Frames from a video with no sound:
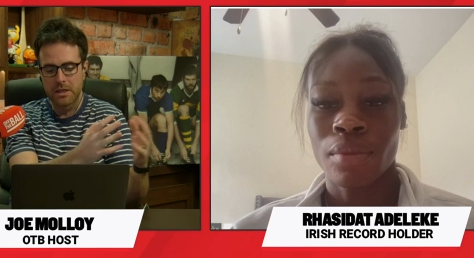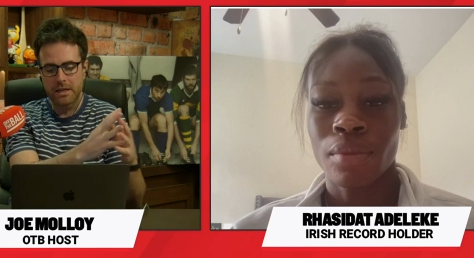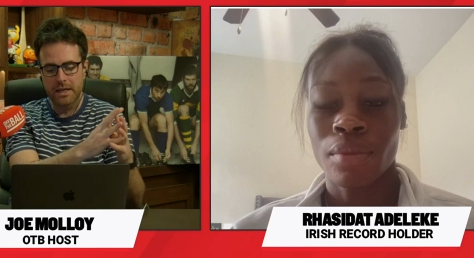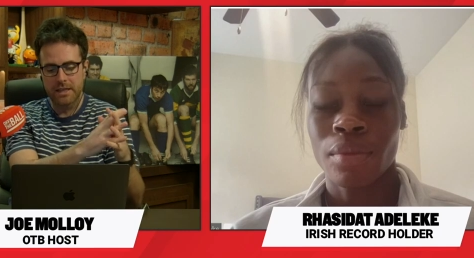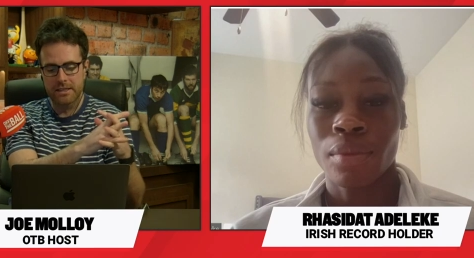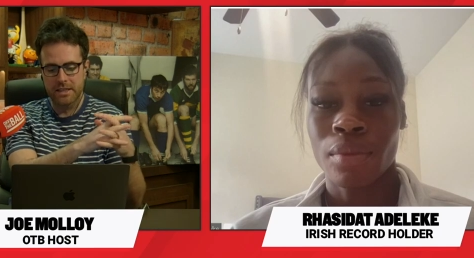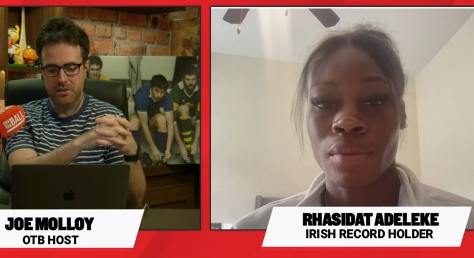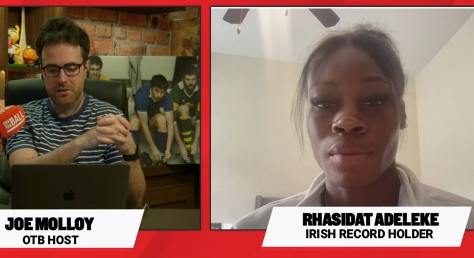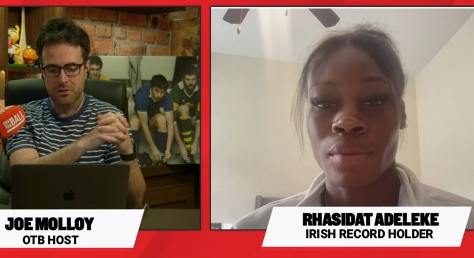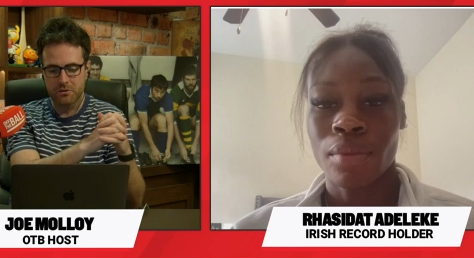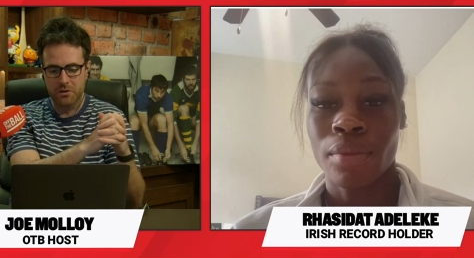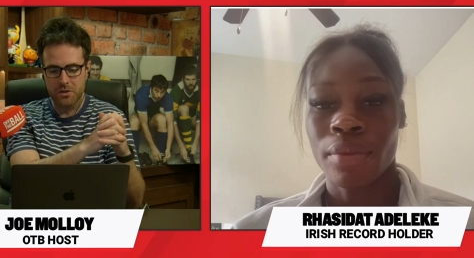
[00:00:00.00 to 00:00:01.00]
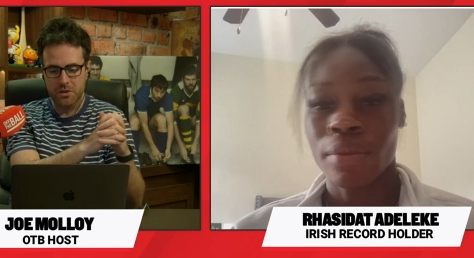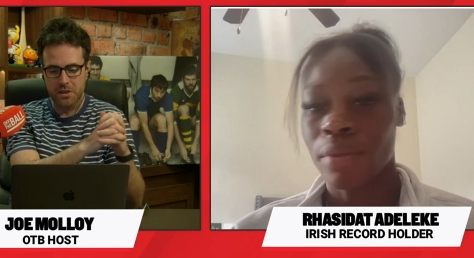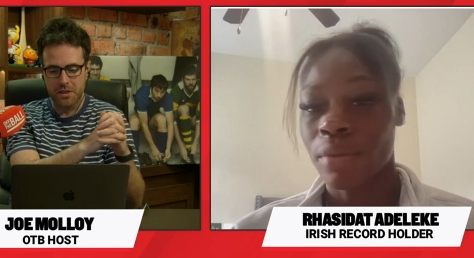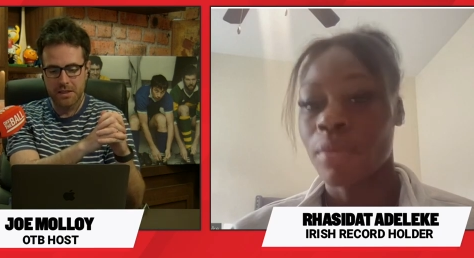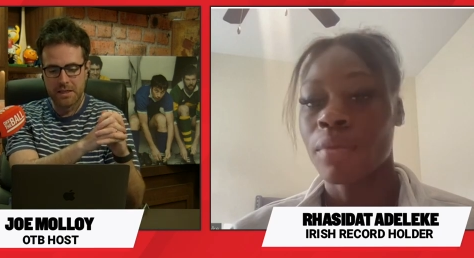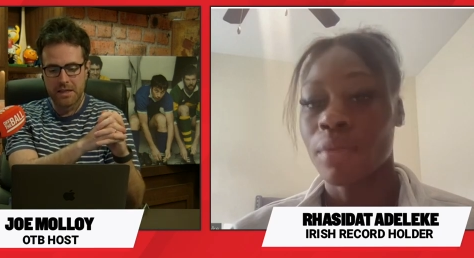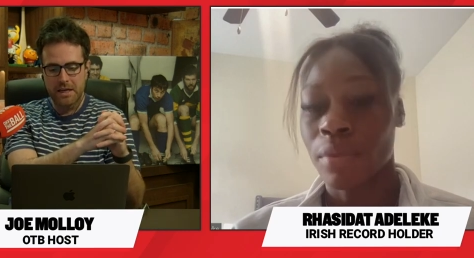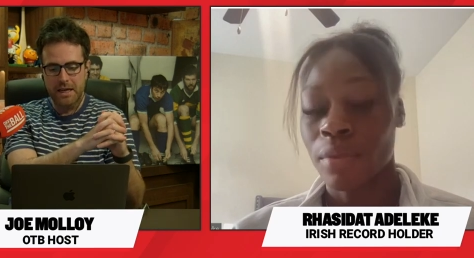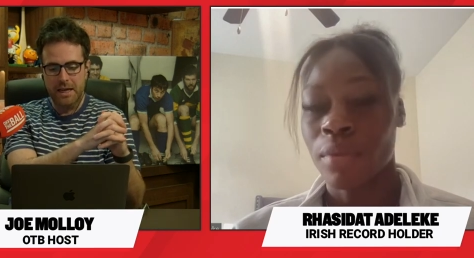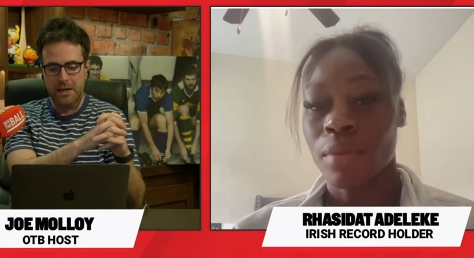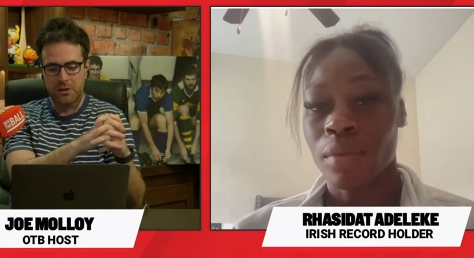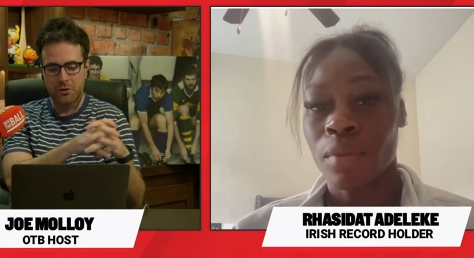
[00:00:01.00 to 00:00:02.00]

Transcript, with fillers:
Speaker 1: uh, Texas University. Uh,